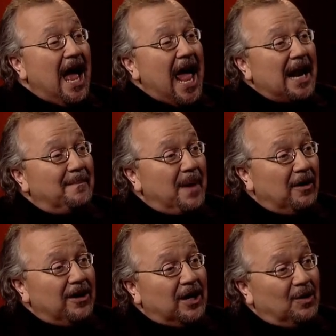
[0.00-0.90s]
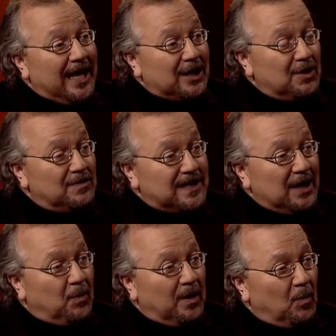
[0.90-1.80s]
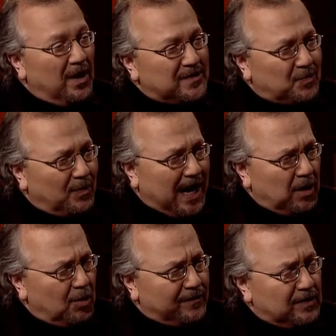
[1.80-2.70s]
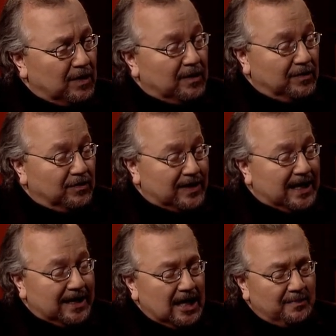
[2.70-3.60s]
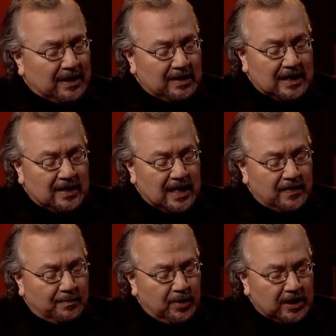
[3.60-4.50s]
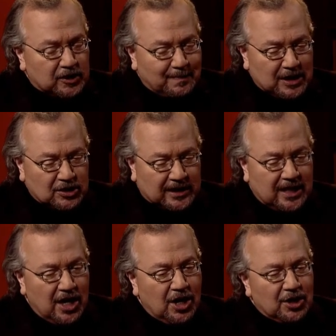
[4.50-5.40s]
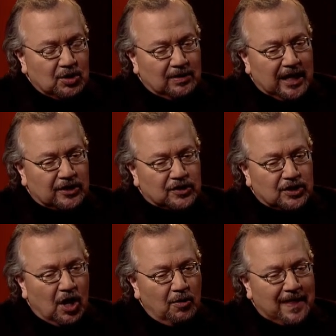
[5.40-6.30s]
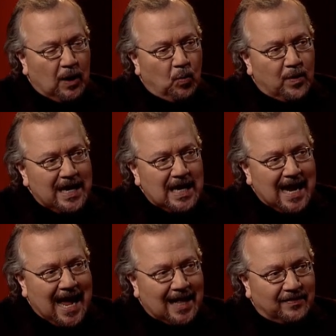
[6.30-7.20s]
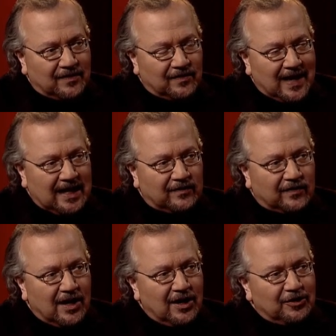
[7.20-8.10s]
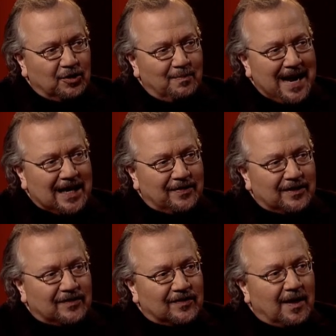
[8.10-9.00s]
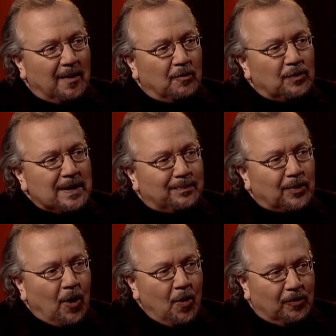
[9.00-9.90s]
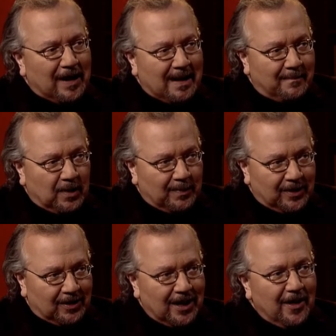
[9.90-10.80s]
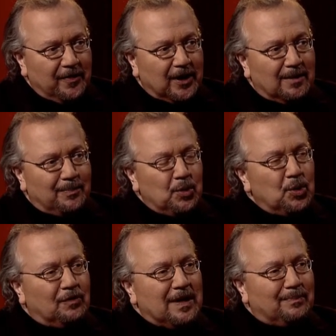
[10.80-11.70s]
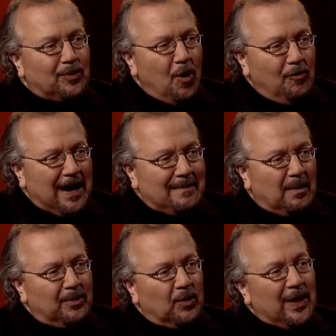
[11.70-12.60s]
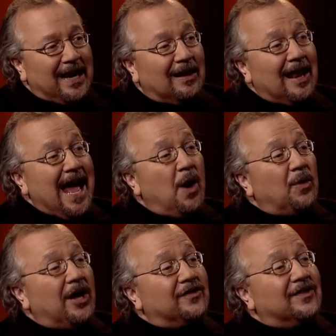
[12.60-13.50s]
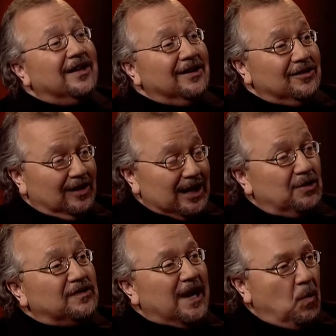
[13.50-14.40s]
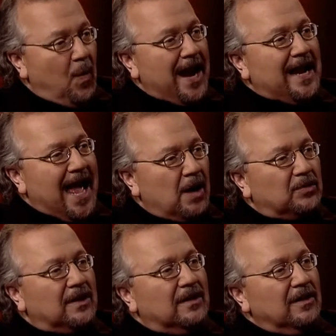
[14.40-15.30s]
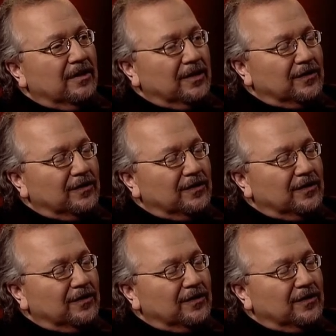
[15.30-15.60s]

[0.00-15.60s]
And America, like you said, what was, I don't know if you said it here, but in the book especially, you let us know that we had the sense to make this reprogrammable, the computer reprogrammable, that allowed us to, like you say, wait out the